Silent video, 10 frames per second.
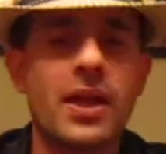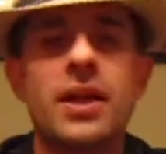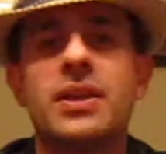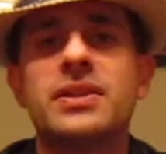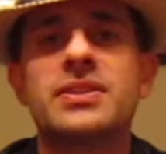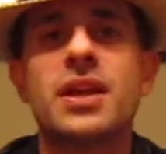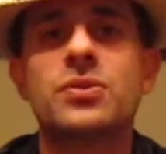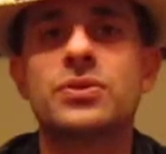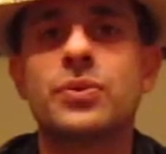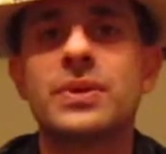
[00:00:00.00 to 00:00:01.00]
It is
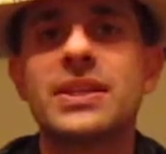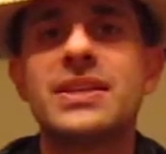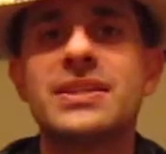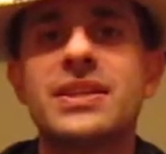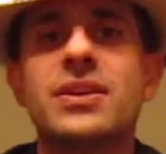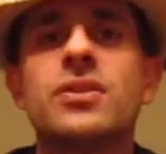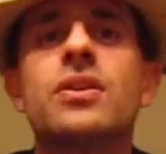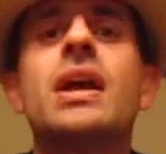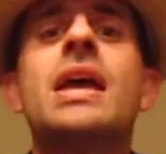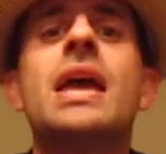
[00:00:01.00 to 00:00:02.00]
scheduled to release here